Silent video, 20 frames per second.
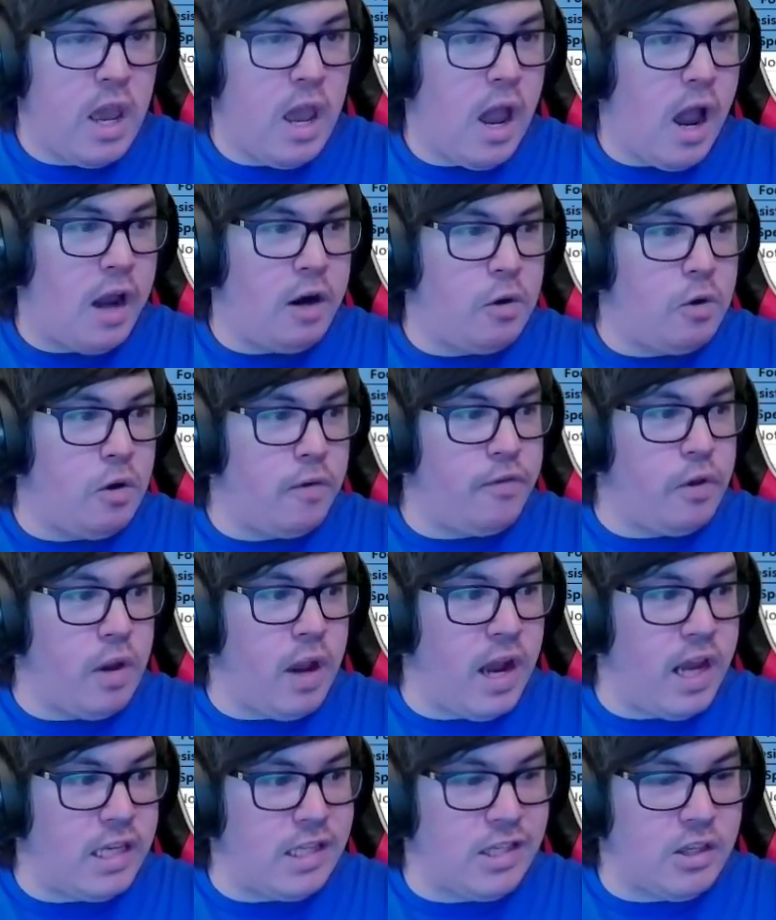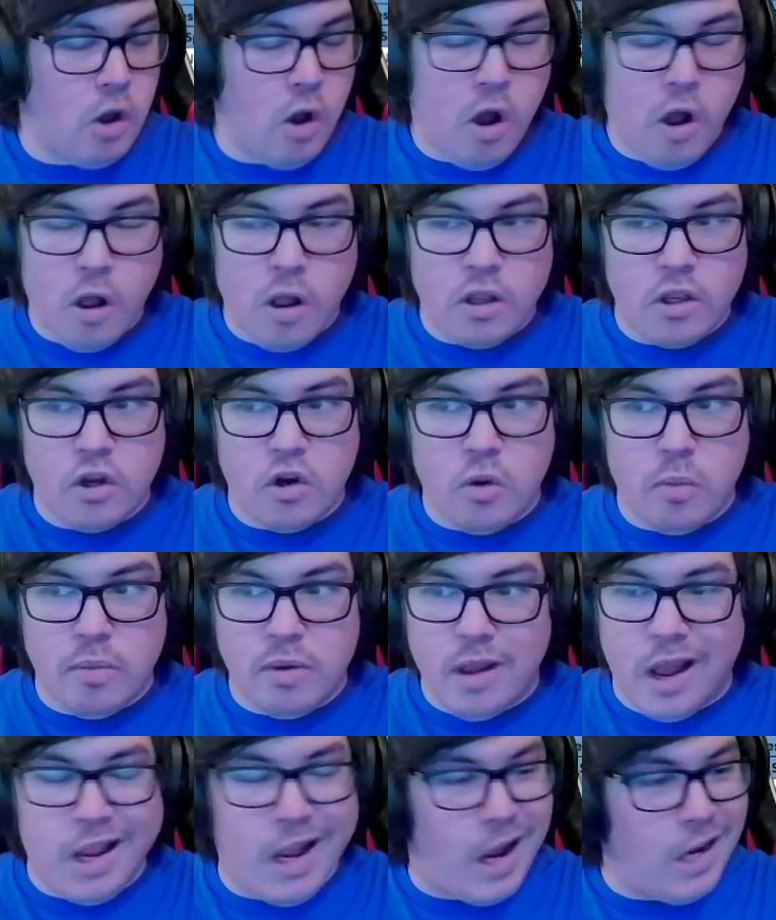I don't know if you guys saw, you know,
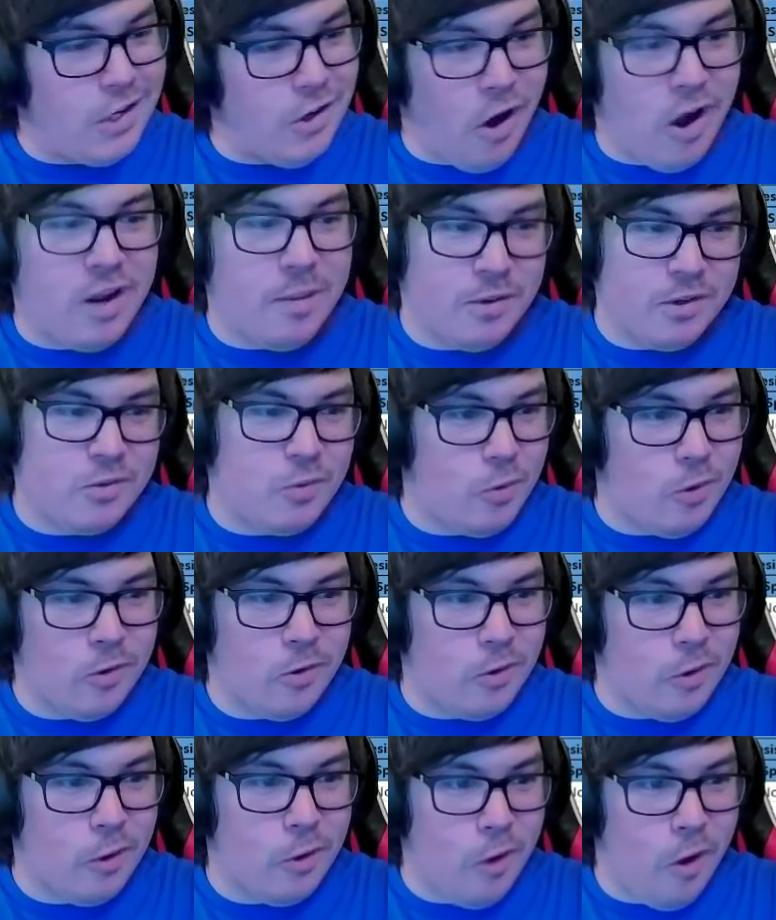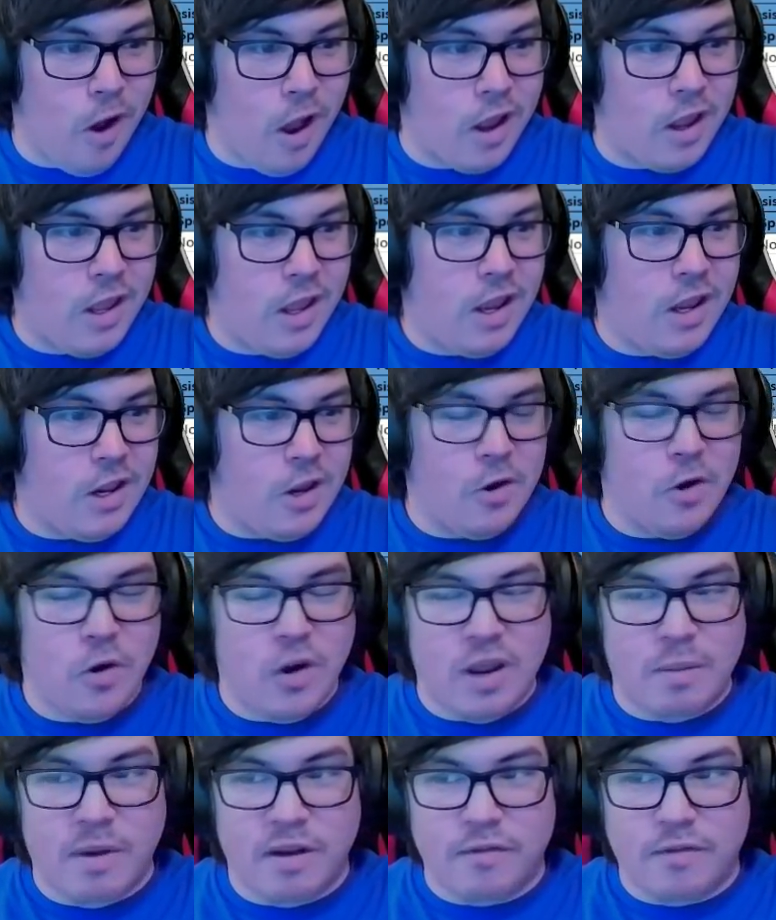I, I talk about Squirrel Girl a lot you know,
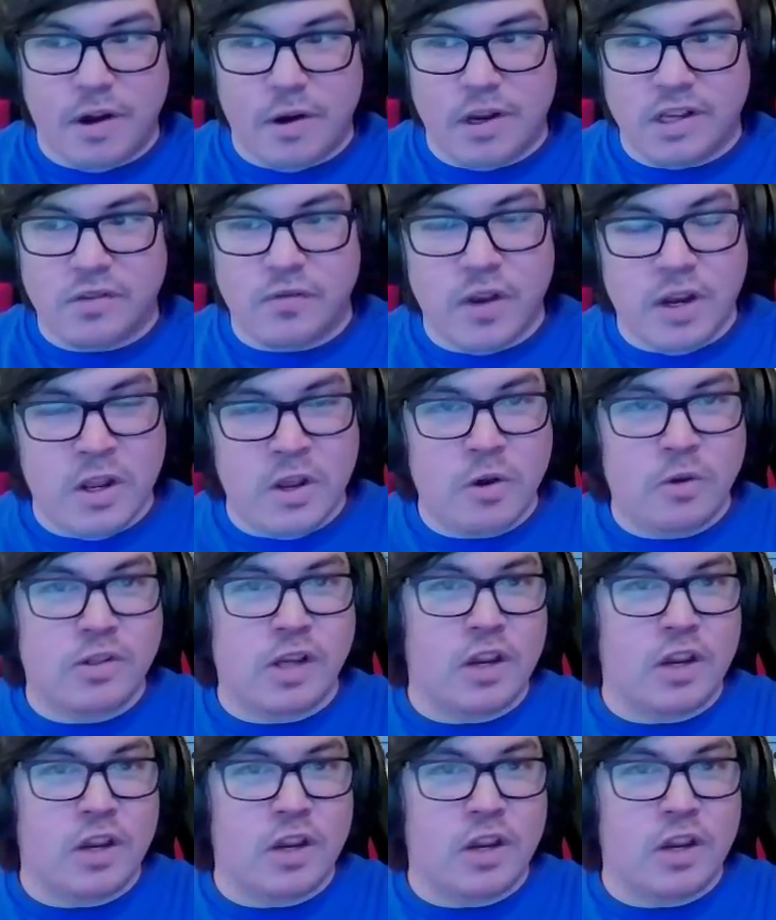in my various videos.